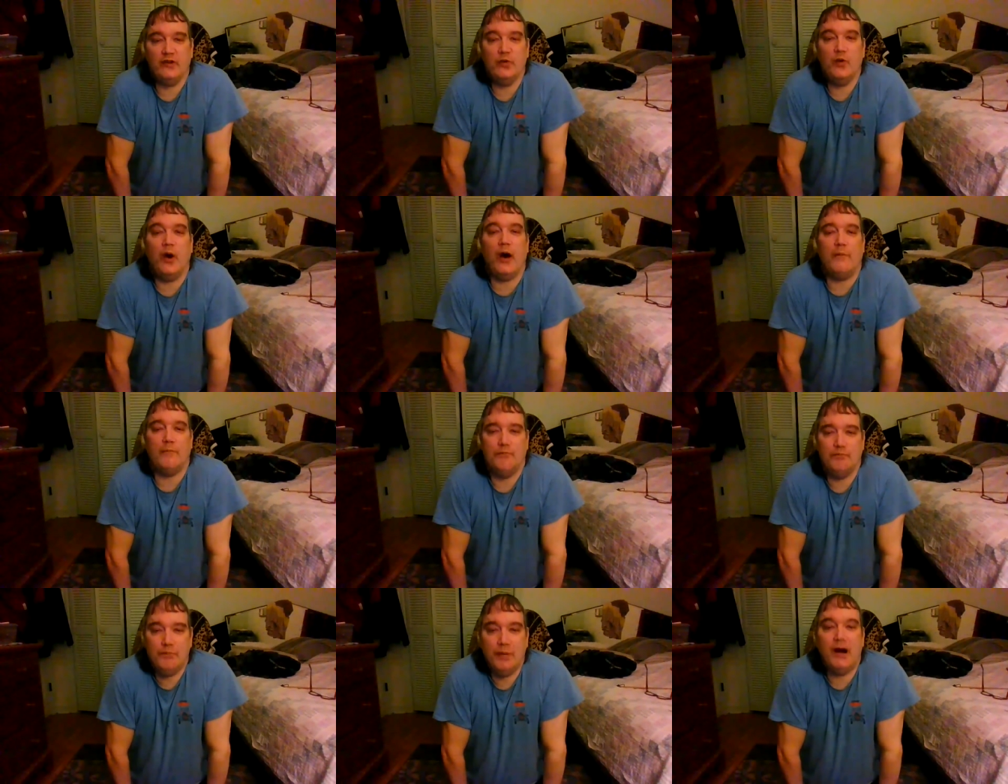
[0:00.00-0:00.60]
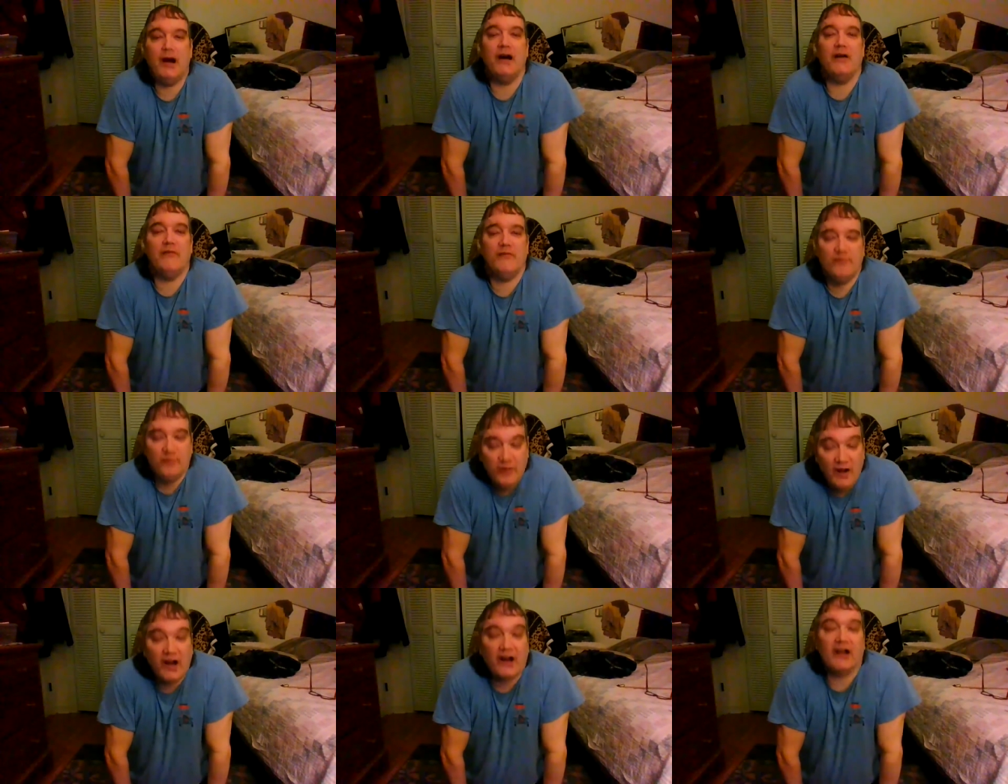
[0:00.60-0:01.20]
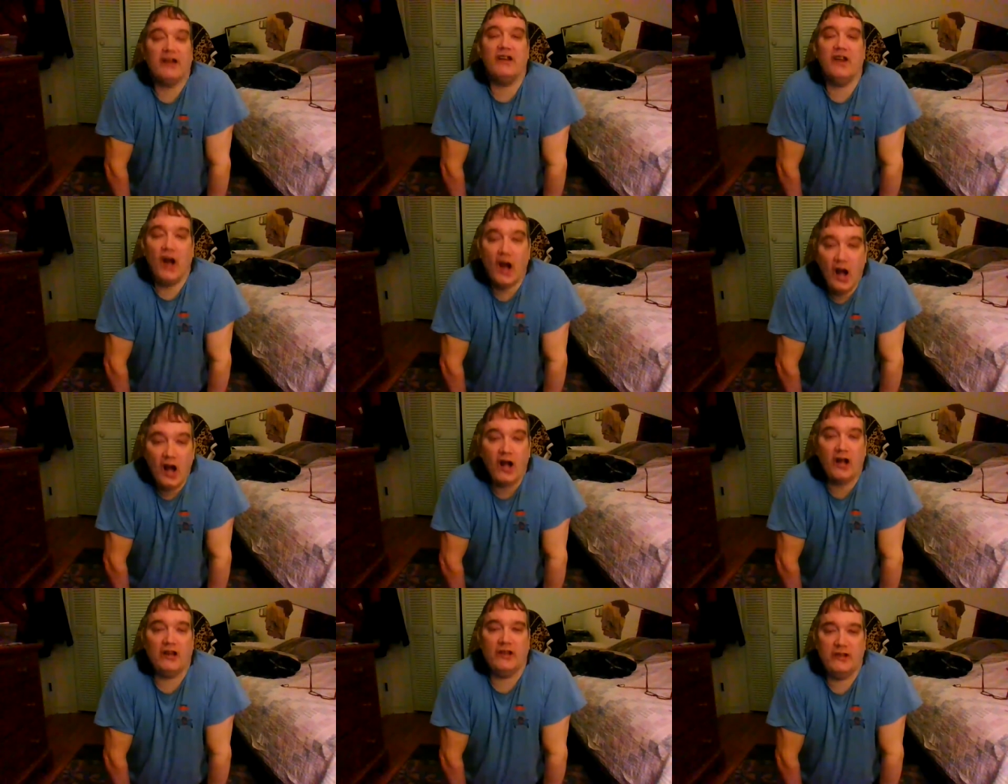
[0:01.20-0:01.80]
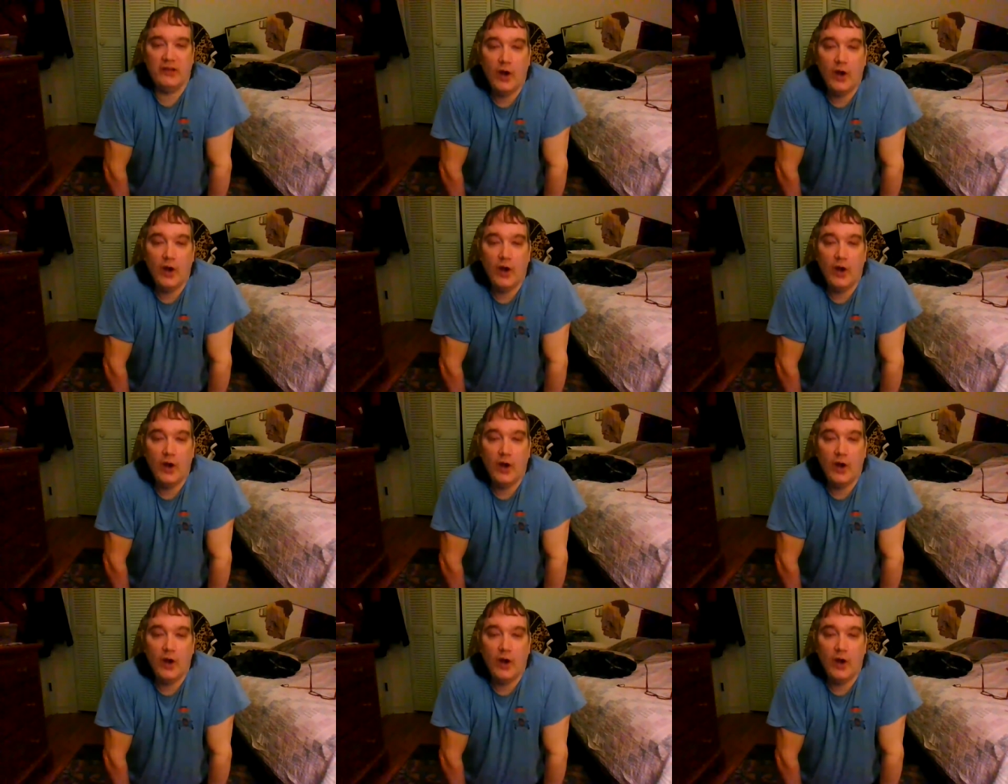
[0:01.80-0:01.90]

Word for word: you are butt fucking ugly.